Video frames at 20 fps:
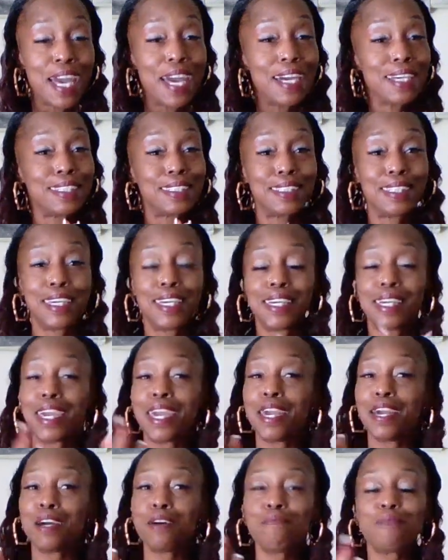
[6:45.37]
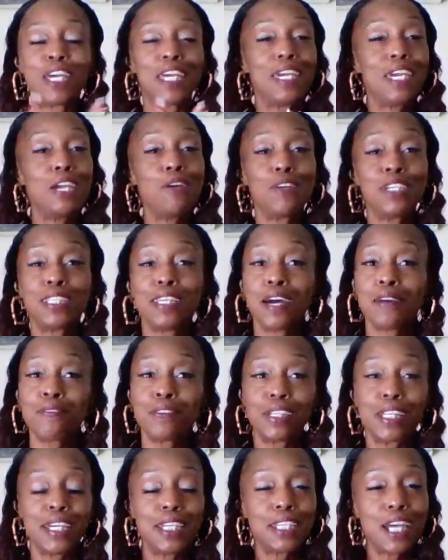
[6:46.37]
Seek him, and he will
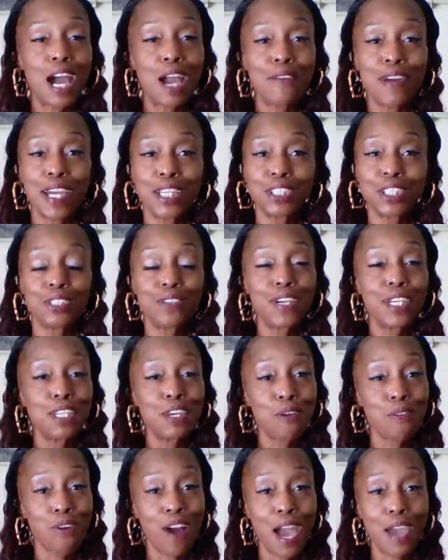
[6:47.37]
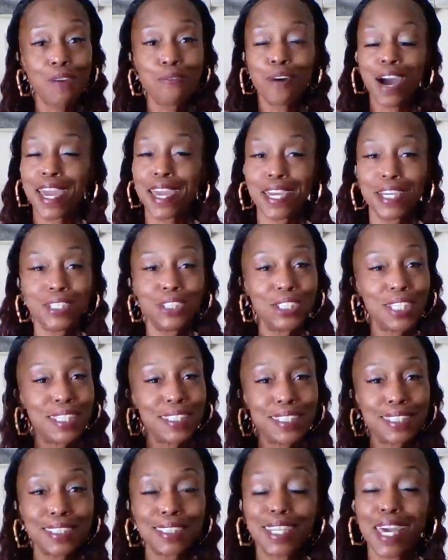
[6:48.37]
definitely direct you in the right way in
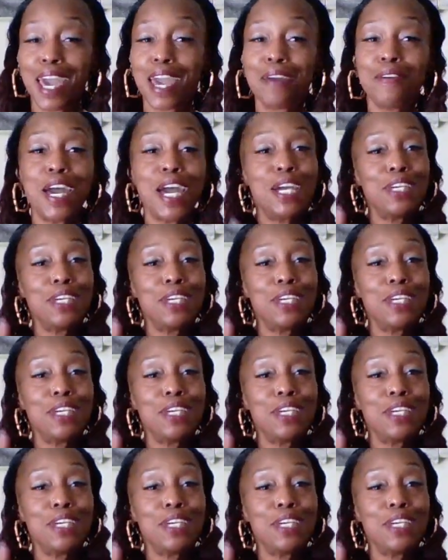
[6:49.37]
Jesus' name.